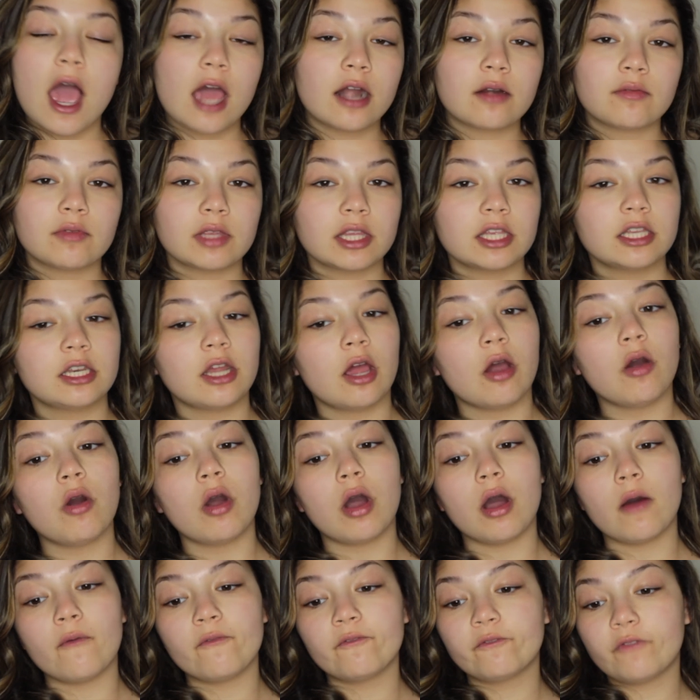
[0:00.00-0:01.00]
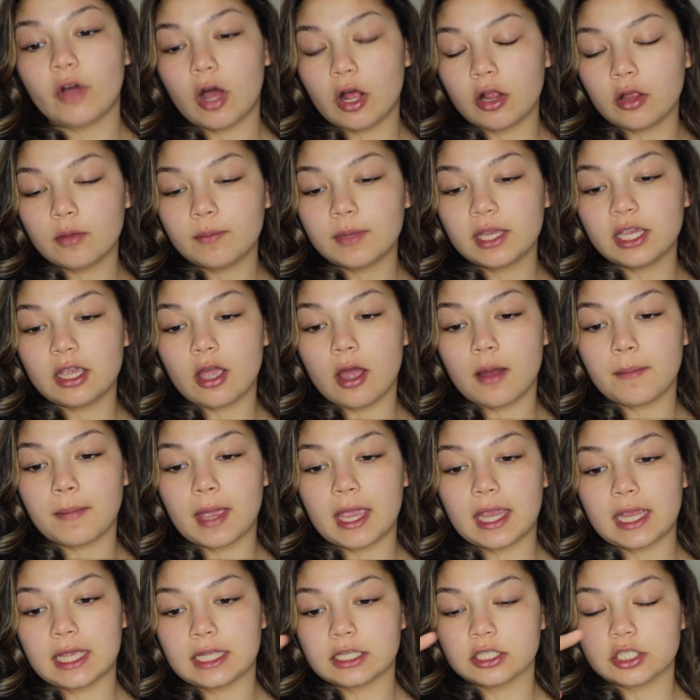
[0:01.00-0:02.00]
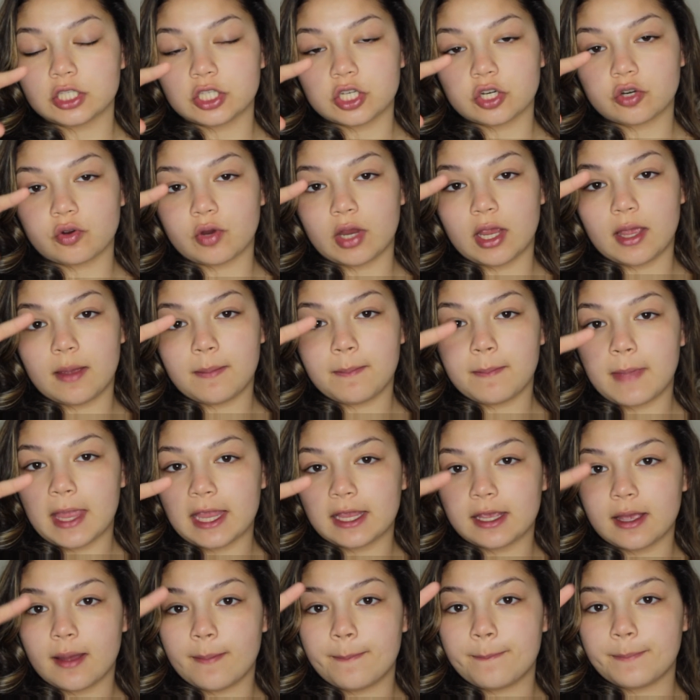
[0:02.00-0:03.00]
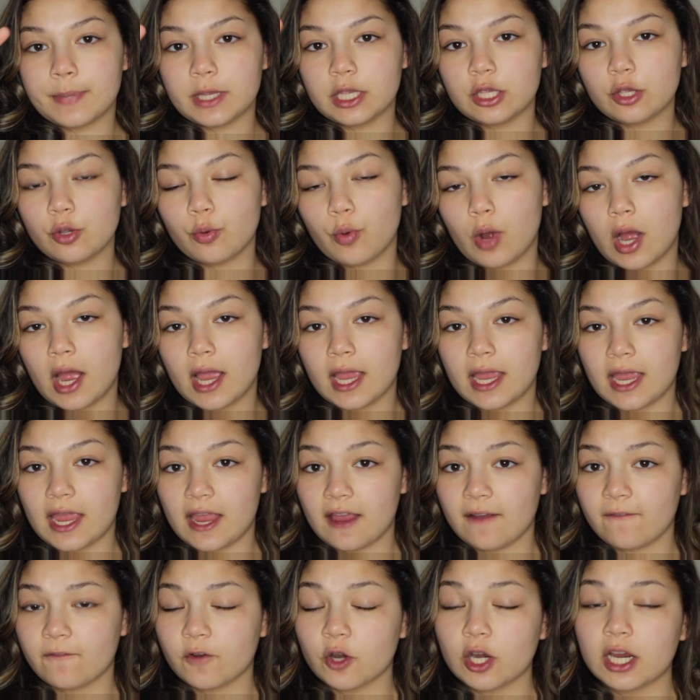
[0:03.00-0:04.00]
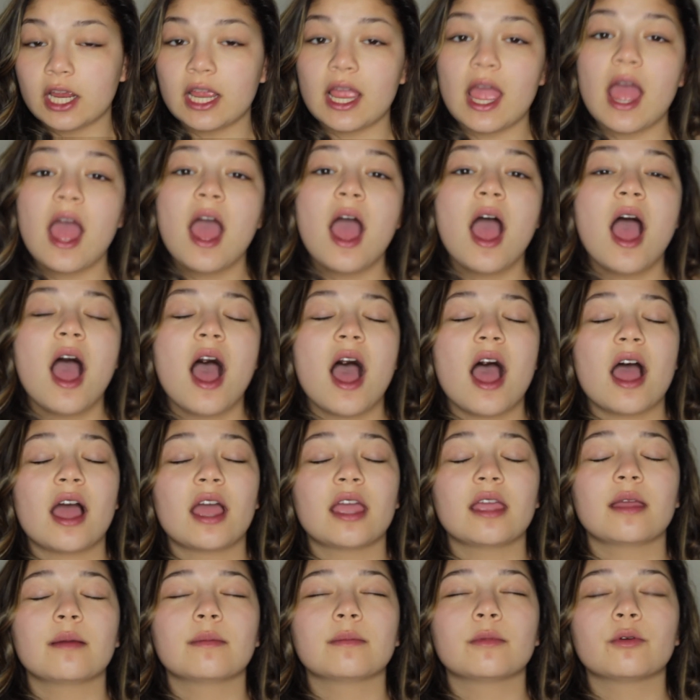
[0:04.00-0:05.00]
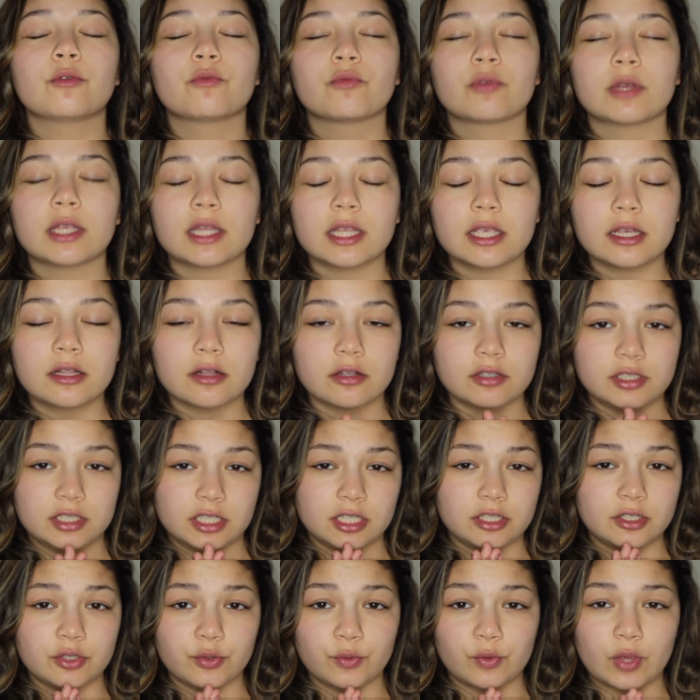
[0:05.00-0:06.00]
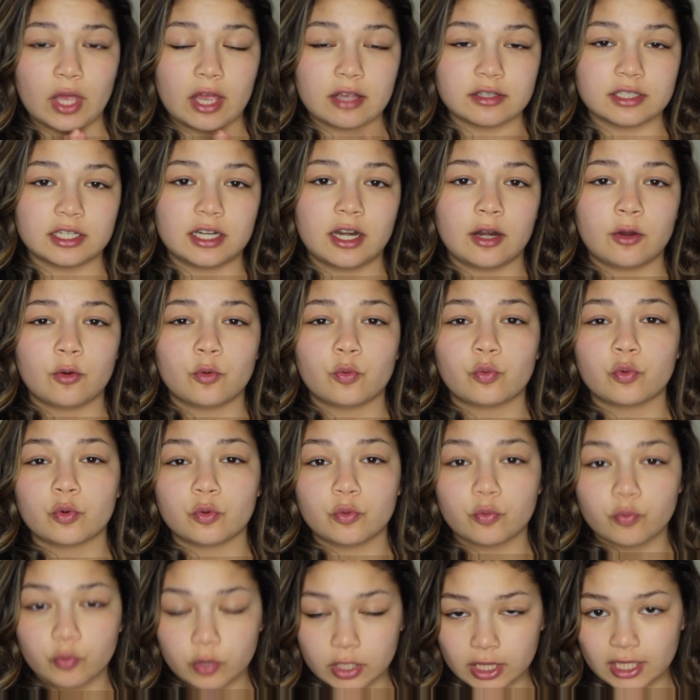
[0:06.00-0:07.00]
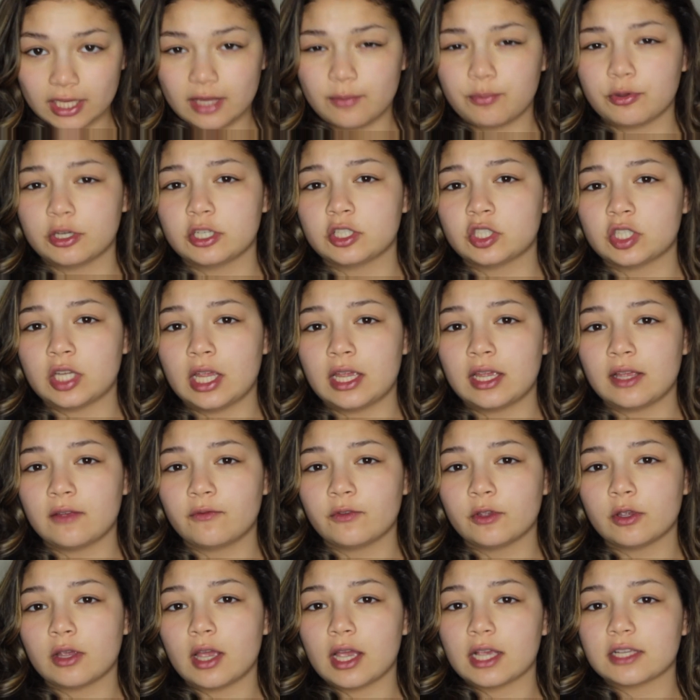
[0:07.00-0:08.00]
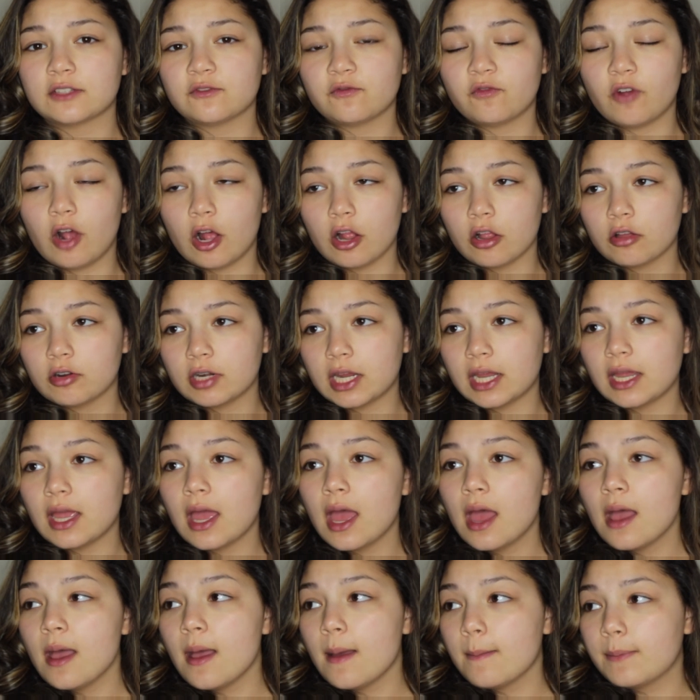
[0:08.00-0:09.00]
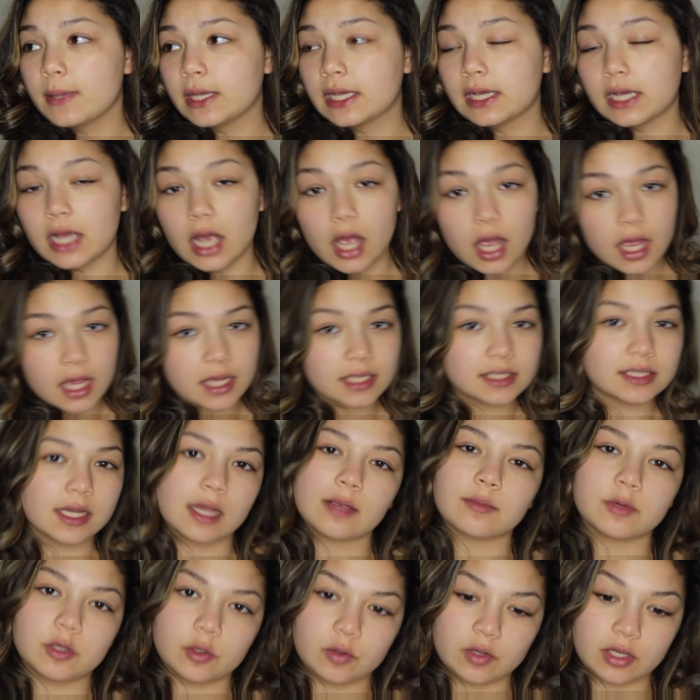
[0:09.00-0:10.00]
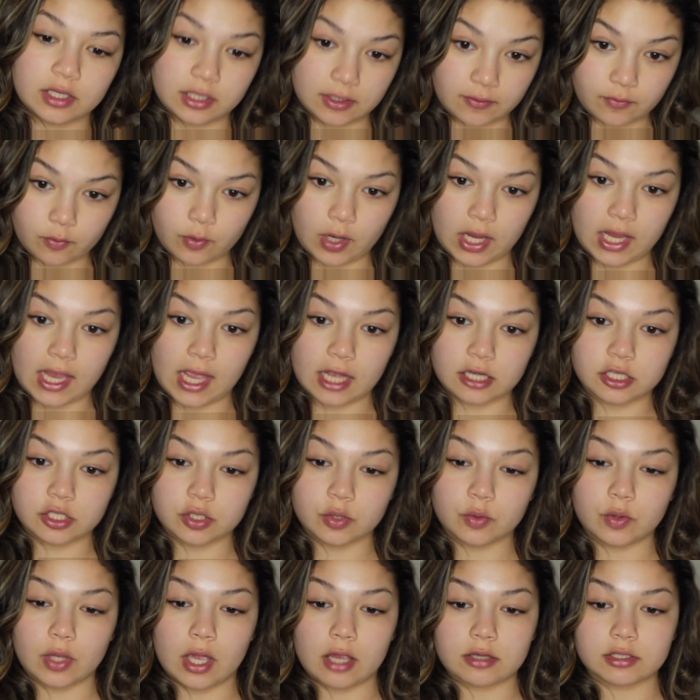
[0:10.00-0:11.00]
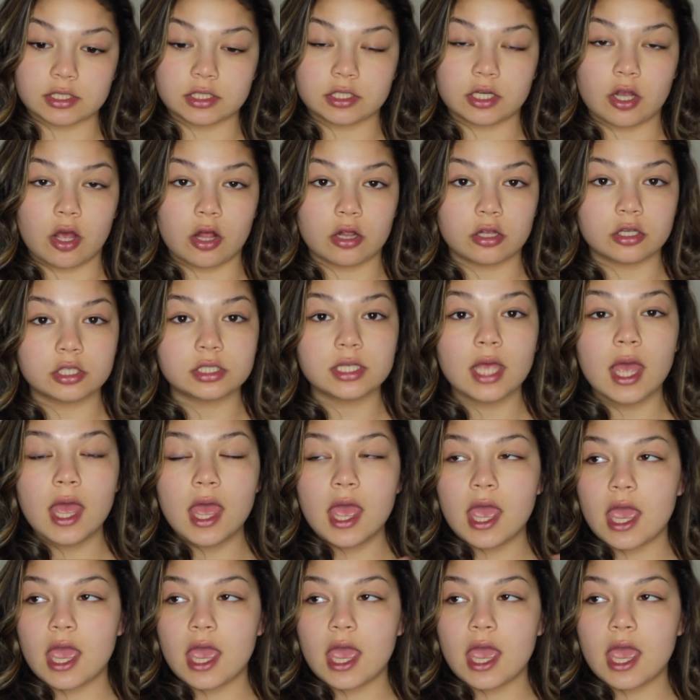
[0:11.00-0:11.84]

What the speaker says: I don't really know. Follow me on my Instagram, makeupbyavery. I'm really close to 2,000 and I would really appreciate if you guys followed it because I'm doing a giveaway at $2,000.